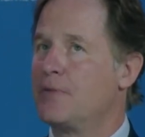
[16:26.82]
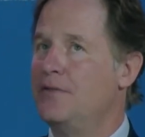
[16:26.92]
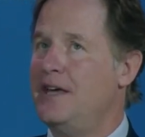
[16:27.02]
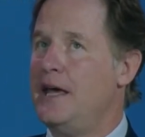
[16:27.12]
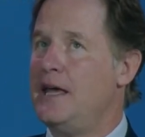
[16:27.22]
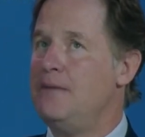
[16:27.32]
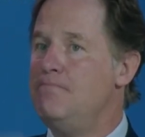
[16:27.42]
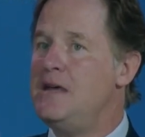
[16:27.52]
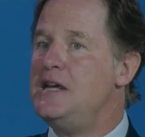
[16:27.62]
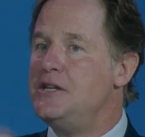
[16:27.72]
the
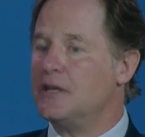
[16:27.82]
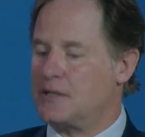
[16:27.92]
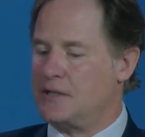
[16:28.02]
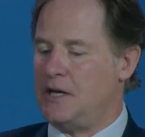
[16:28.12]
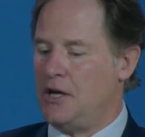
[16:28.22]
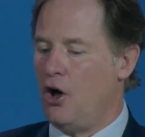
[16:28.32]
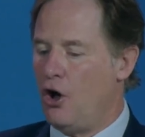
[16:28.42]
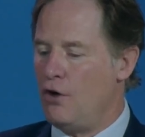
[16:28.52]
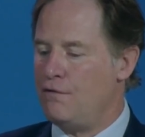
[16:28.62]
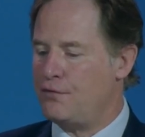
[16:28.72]
immediacy
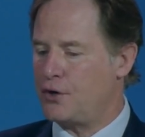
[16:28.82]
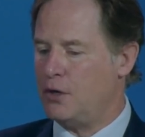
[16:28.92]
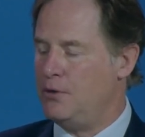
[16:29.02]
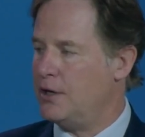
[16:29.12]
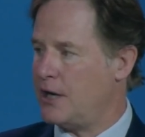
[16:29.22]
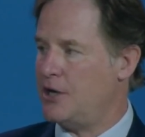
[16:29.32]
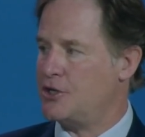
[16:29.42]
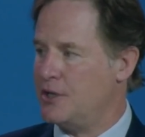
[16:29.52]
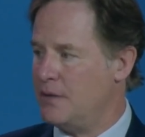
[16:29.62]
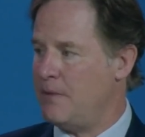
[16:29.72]
of
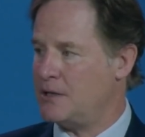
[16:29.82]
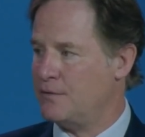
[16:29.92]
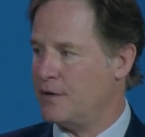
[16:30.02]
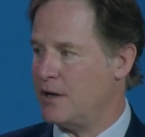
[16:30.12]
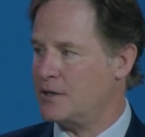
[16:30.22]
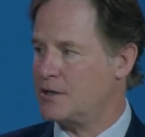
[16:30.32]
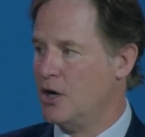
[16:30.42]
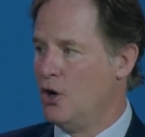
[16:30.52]
communication in the metaverse